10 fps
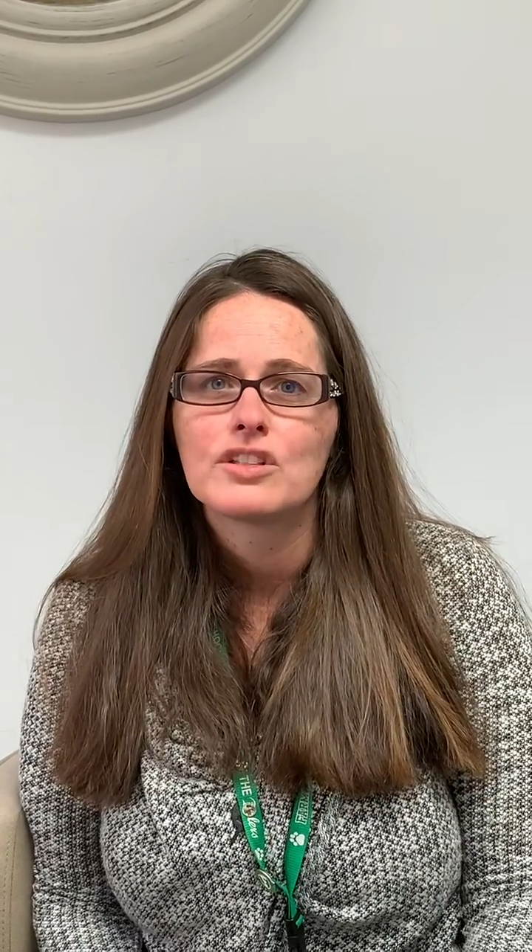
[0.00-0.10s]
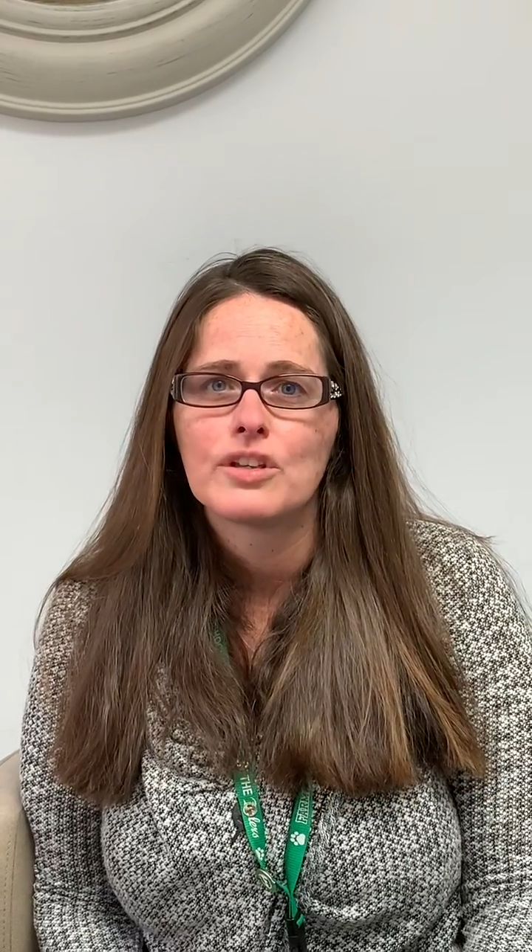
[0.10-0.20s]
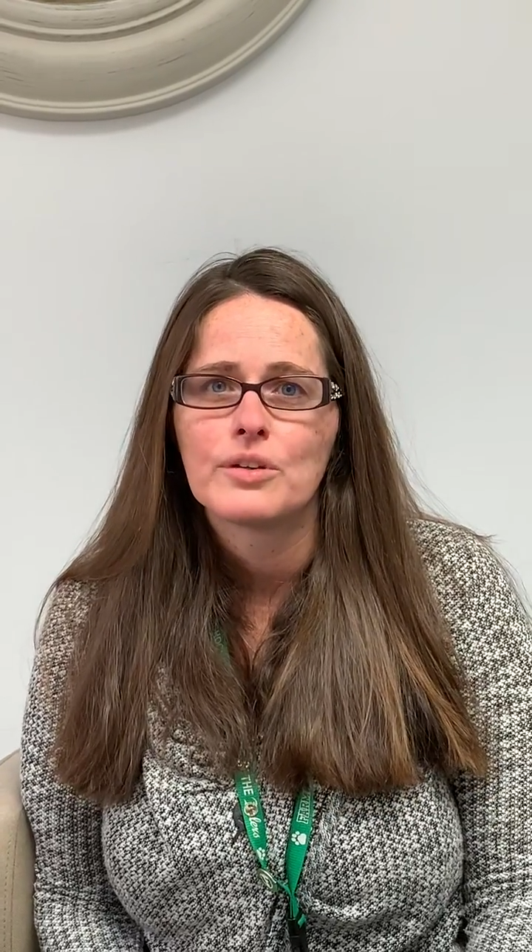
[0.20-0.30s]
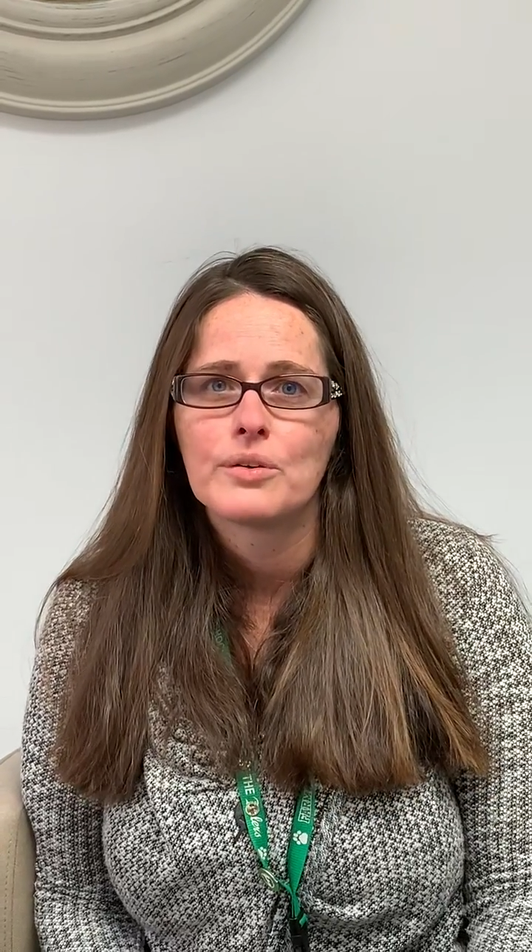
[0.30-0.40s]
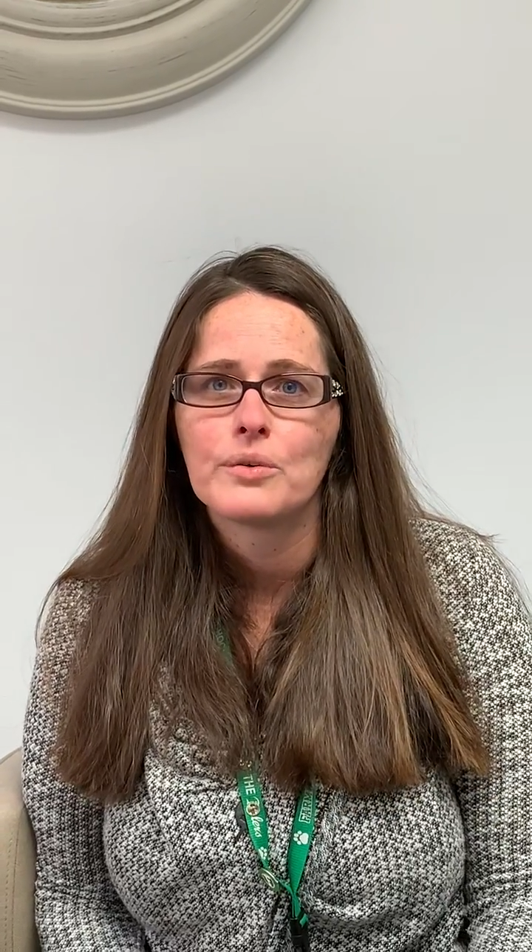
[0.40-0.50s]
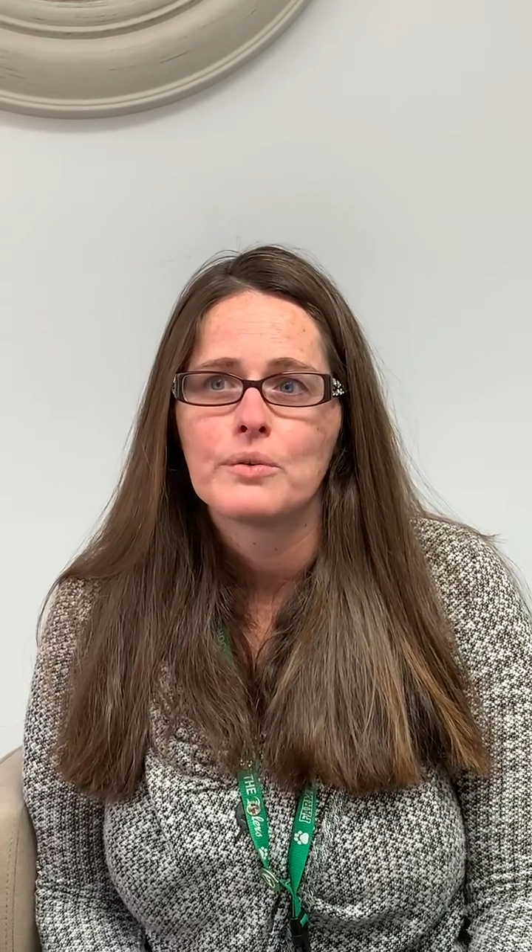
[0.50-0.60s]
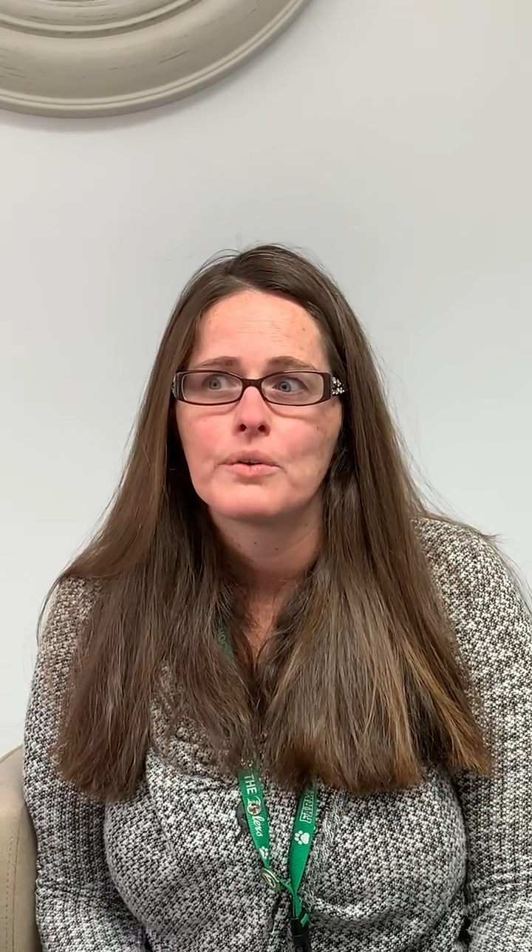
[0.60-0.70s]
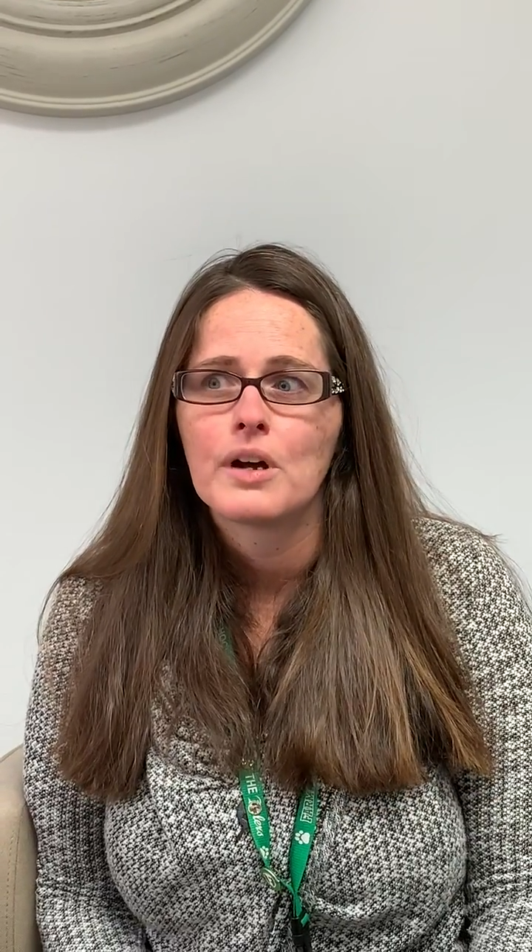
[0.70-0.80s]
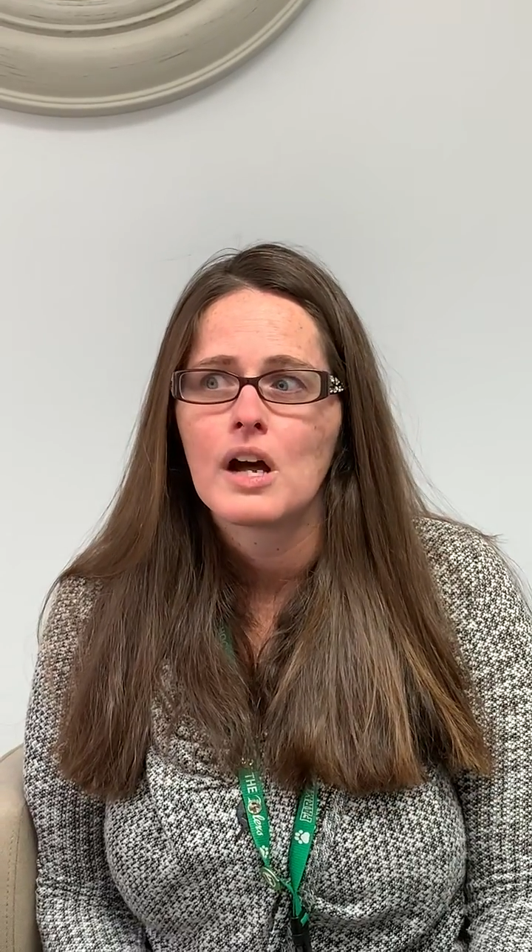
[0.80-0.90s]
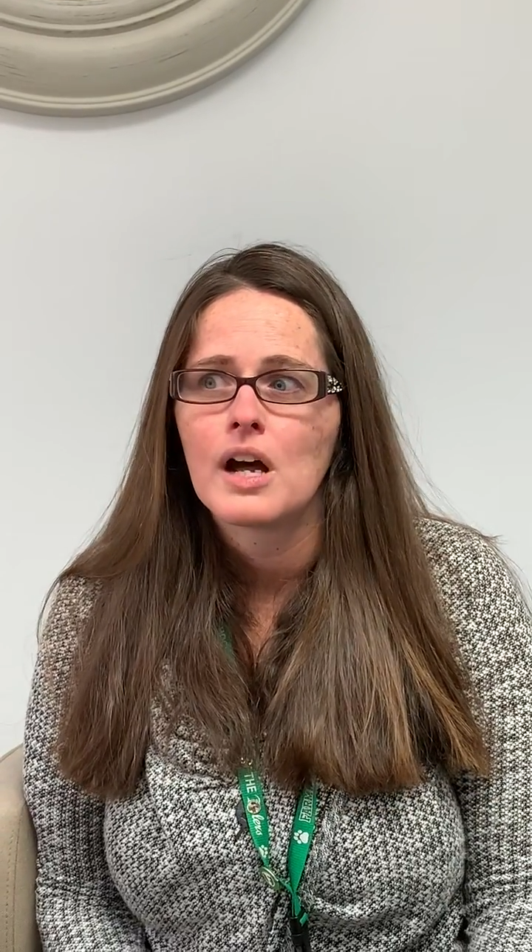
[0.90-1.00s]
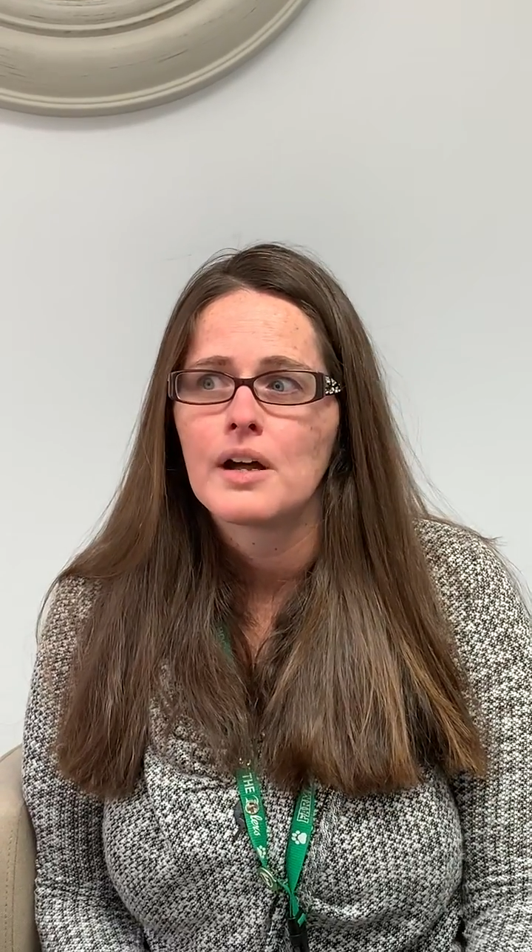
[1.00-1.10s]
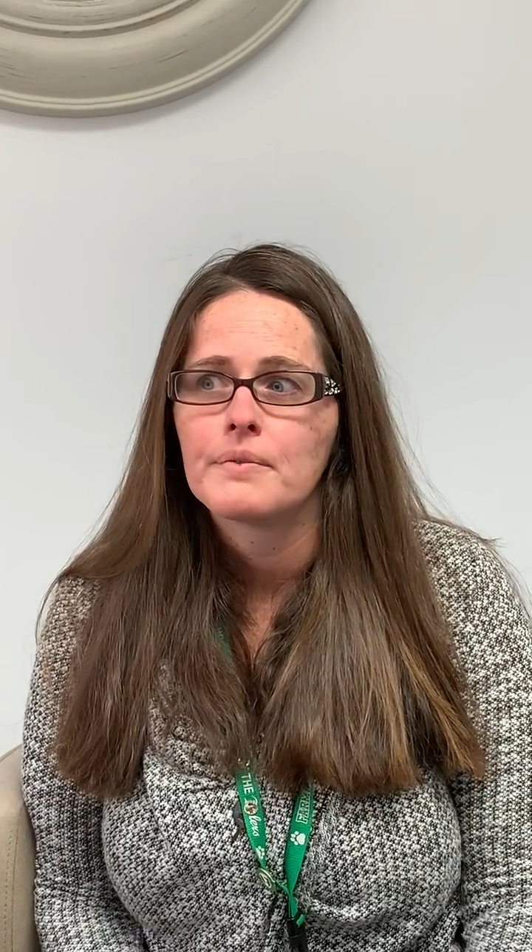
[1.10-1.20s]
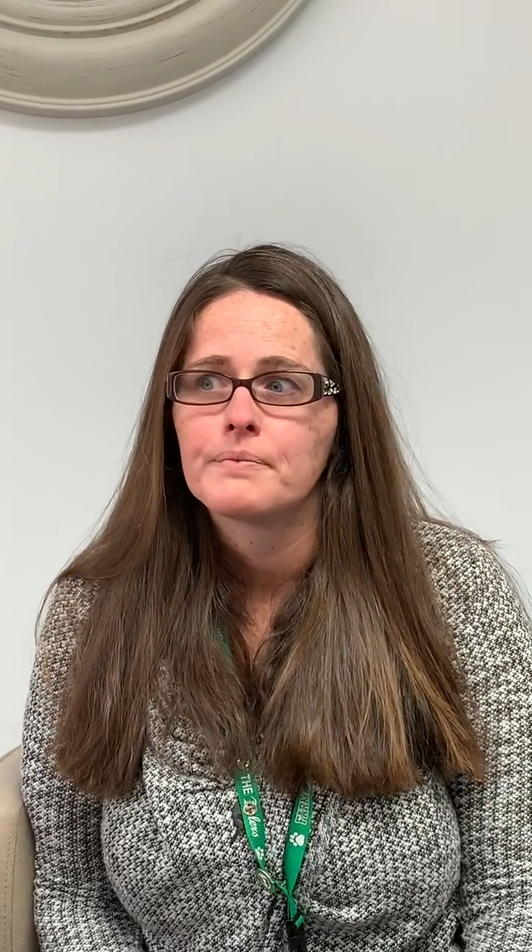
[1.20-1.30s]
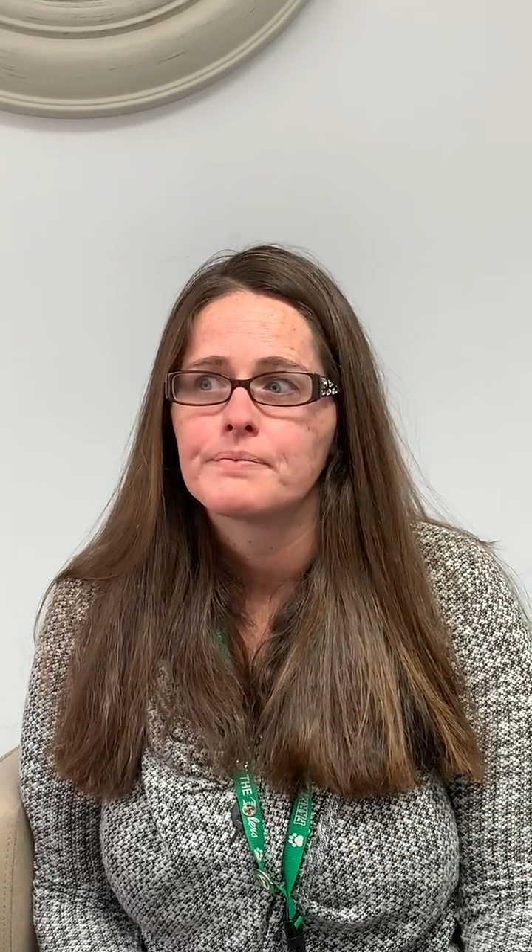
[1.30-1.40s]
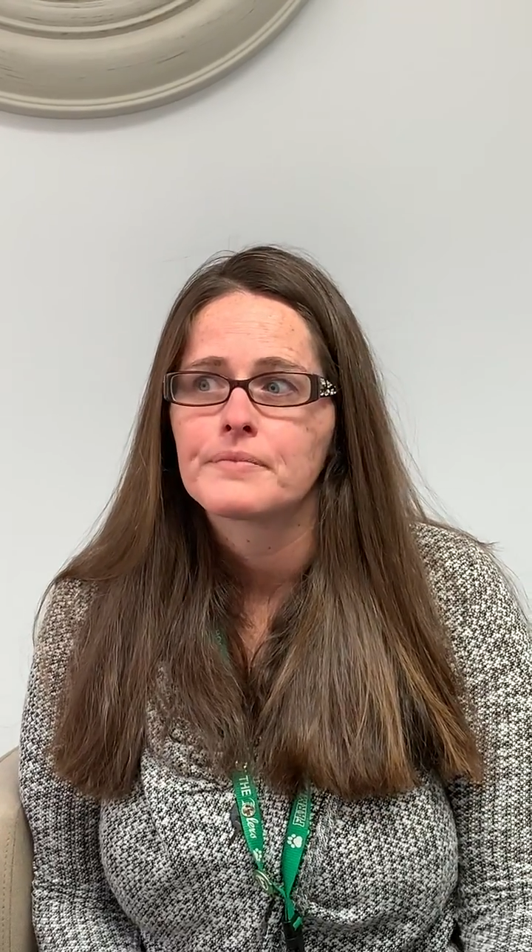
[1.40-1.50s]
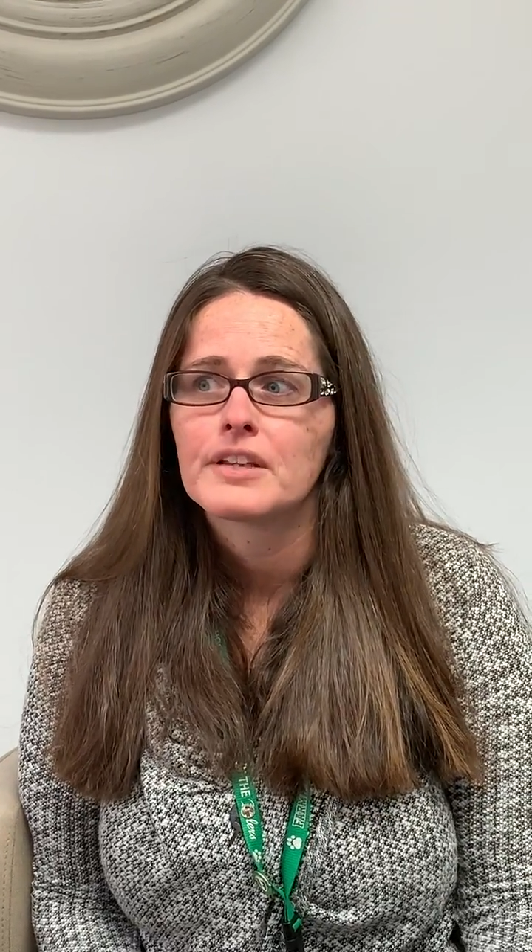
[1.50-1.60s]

to um,